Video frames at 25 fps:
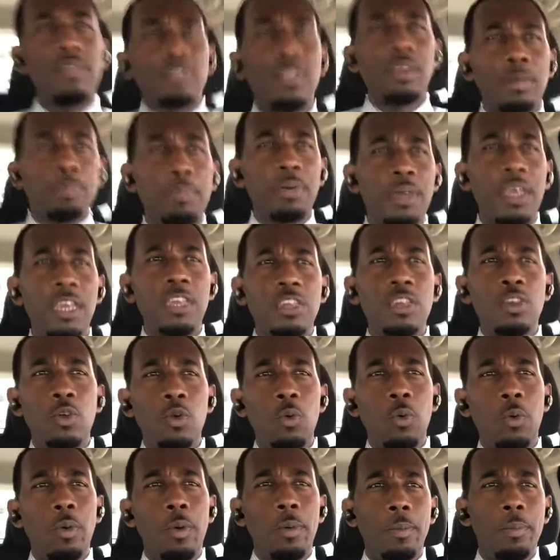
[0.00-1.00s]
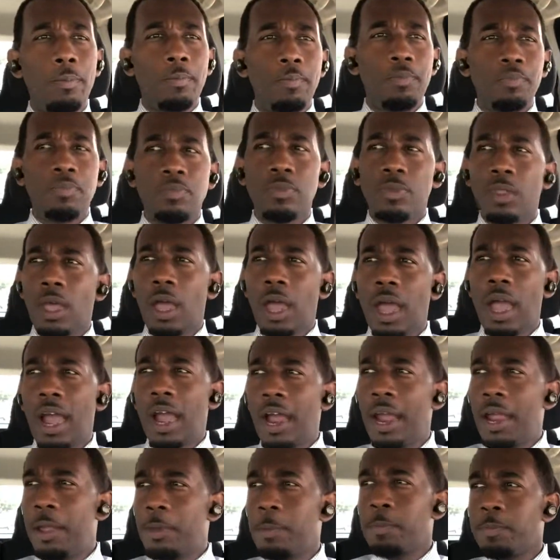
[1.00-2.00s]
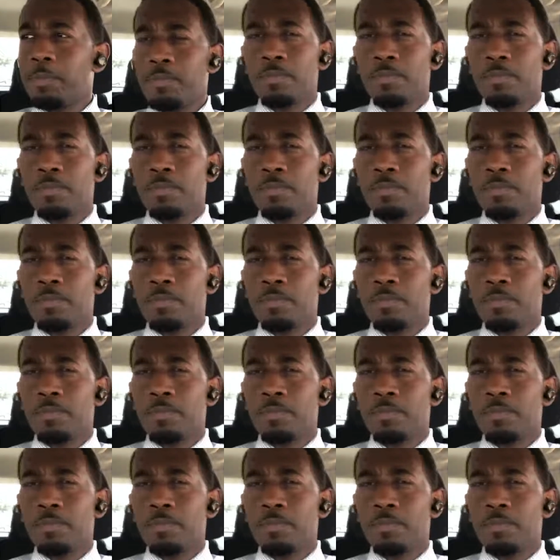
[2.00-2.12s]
of the PU, all right?